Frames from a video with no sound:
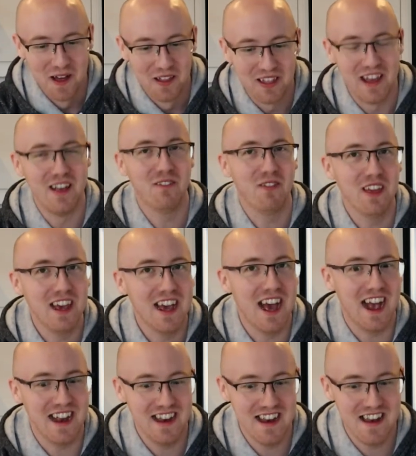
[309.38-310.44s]
Thankfully,
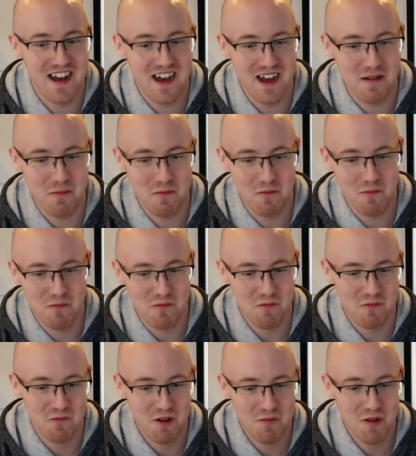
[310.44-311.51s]
I did not
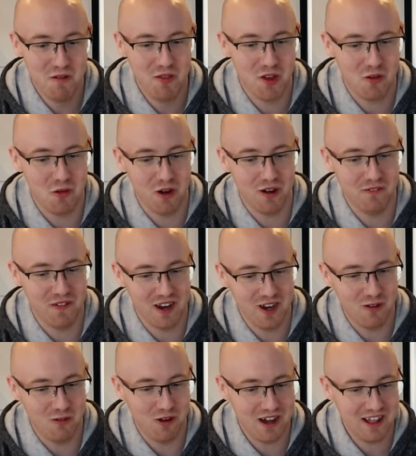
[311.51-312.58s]
remove the cork very
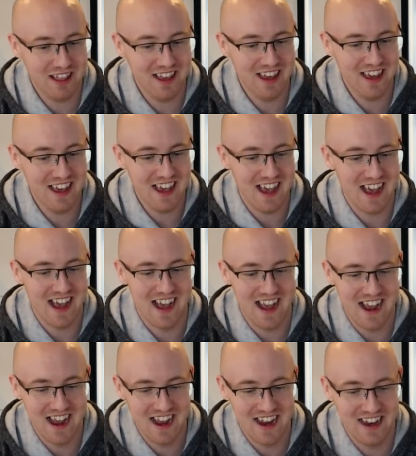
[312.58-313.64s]
quickly
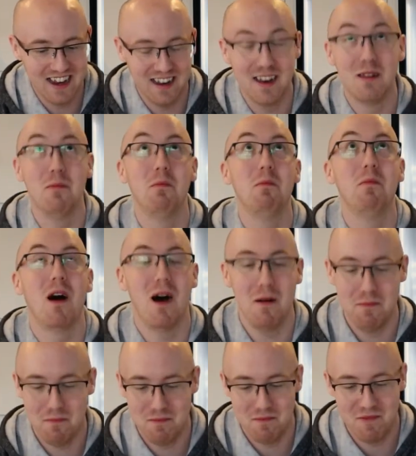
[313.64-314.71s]
and it didn't
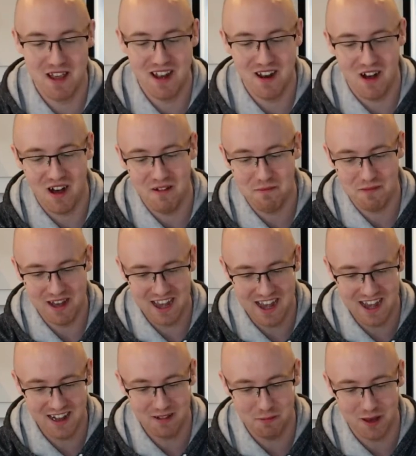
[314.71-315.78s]
pop it off my
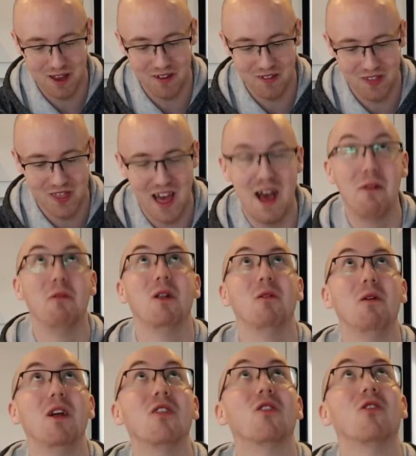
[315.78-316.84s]
hands because that would have
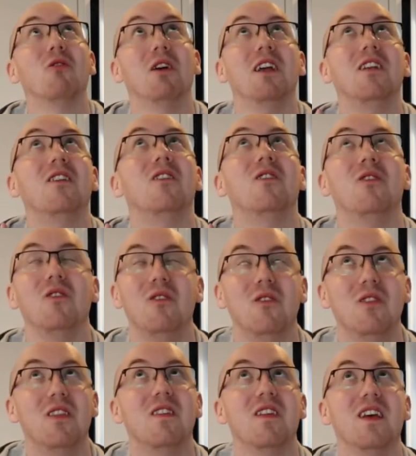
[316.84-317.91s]
went straight to
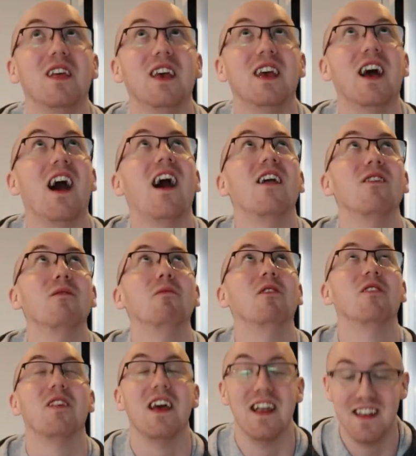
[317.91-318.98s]
the ceiling
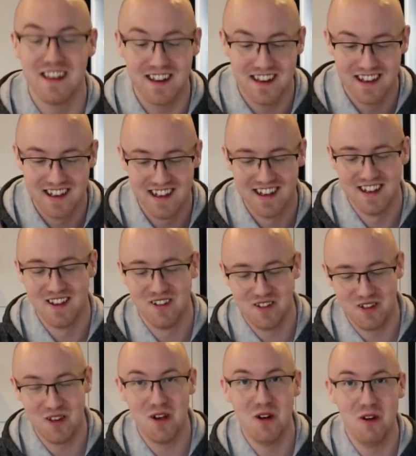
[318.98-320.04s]
100%.
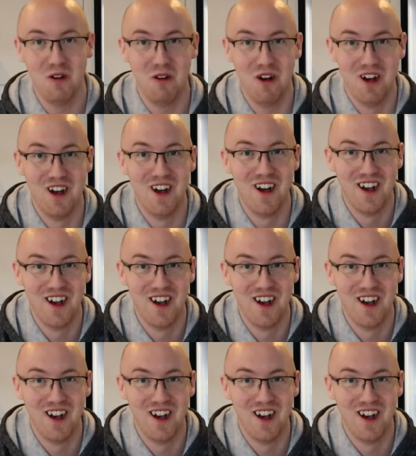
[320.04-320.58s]
So